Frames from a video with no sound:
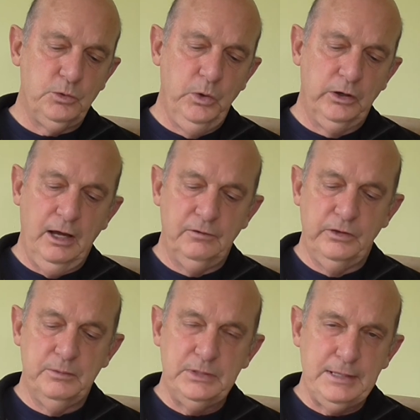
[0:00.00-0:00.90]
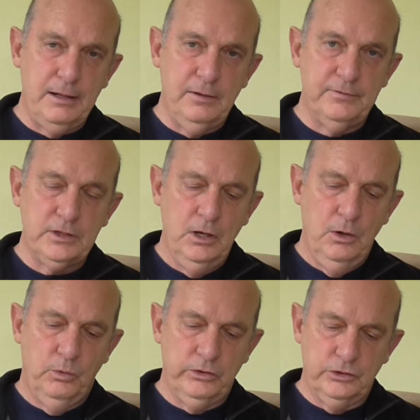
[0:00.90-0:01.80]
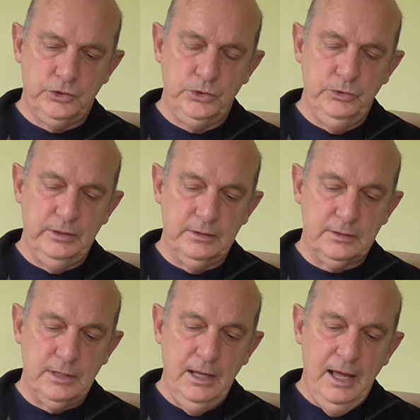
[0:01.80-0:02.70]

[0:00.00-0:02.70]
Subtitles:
to work out for themselves what the truth is,